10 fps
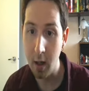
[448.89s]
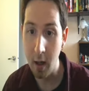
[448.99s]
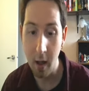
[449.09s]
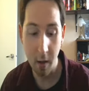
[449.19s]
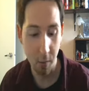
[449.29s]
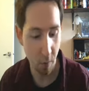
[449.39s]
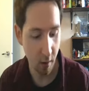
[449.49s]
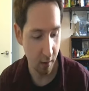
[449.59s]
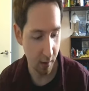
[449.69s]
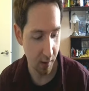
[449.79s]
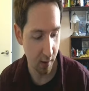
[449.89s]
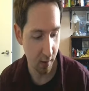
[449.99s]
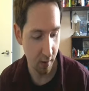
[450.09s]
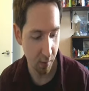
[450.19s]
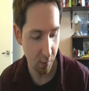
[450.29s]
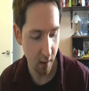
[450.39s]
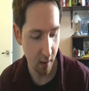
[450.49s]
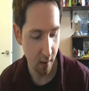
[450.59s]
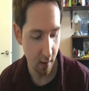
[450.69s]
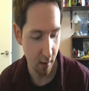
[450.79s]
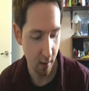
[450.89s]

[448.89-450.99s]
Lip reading: I want to see it this weekend.